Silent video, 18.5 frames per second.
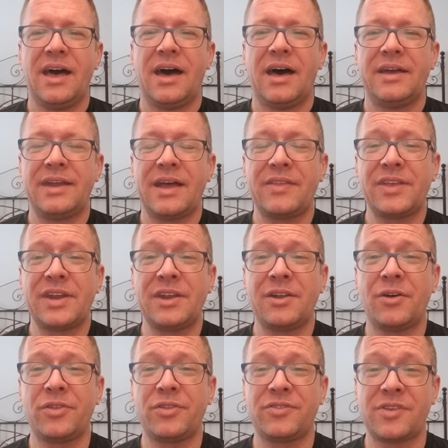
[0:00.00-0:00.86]
Now that I
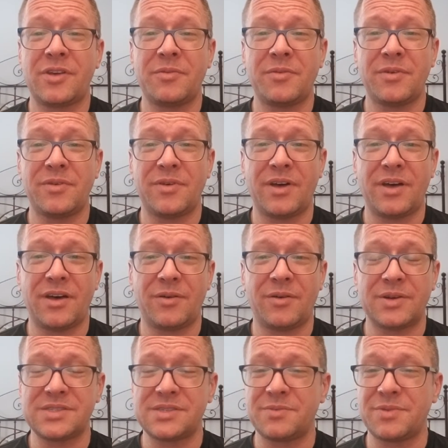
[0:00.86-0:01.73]
know what some
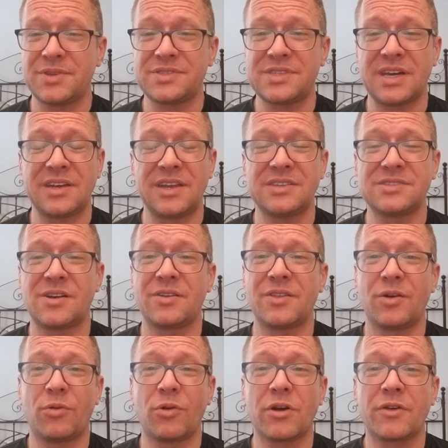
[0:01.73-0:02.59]
of those techniques are
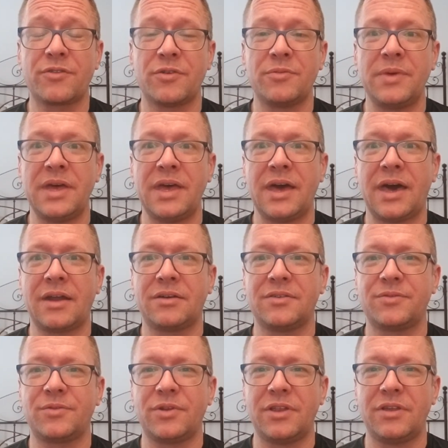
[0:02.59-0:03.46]
that work for me, I
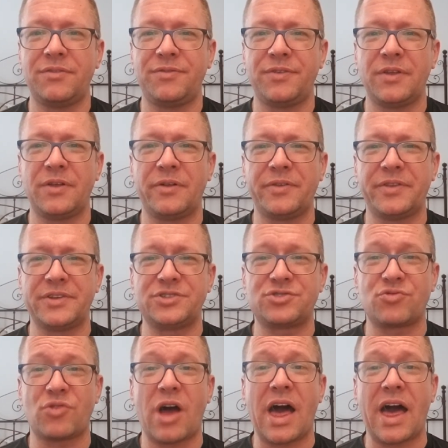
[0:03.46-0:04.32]
don't really feel the
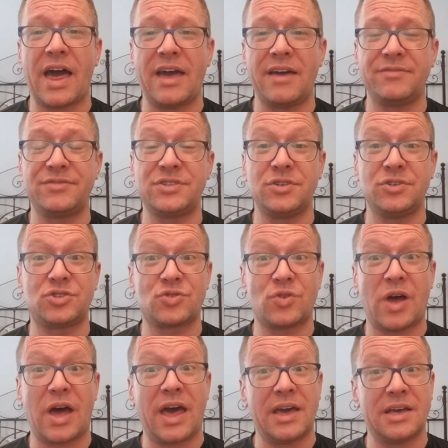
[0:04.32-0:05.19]
drive to
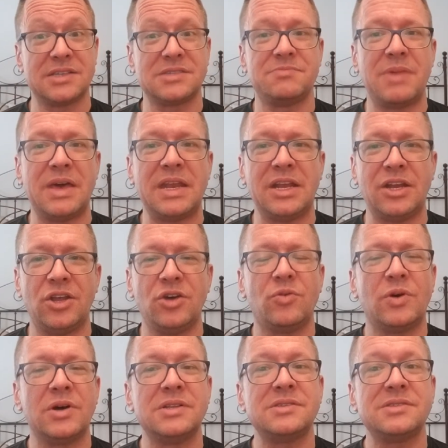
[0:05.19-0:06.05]
try as many new
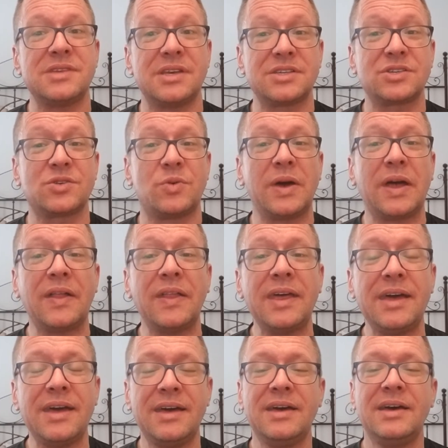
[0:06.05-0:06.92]
ones as
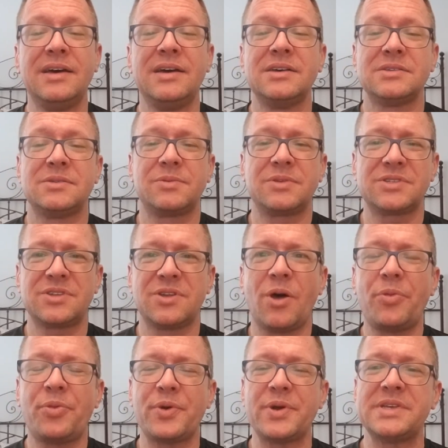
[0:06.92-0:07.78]
quickly. So I'm
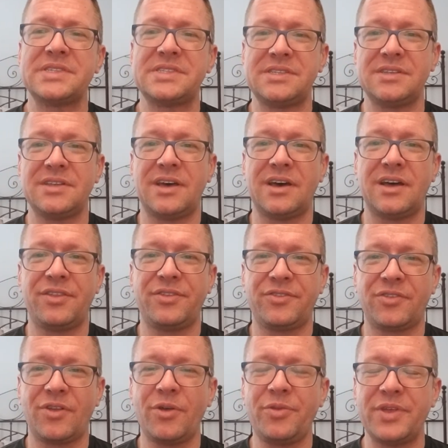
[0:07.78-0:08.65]
going to
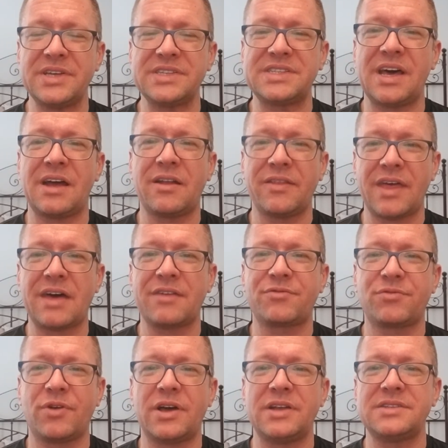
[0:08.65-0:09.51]
slow things down on that
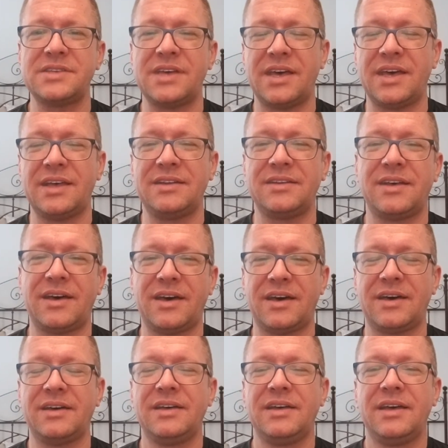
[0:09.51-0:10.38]
front and
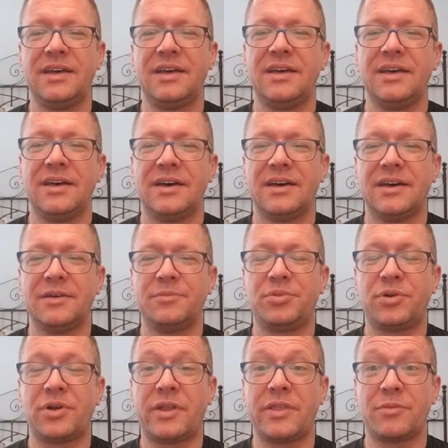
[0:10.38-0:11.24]

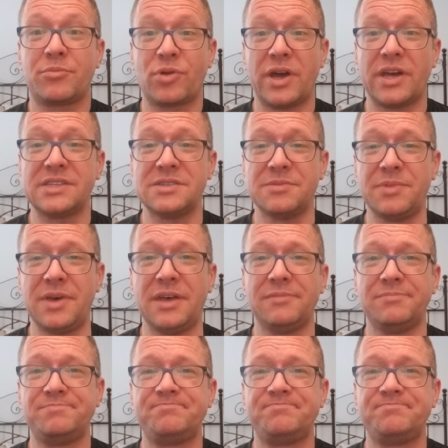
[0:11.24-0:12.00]
put on the brakes a bit.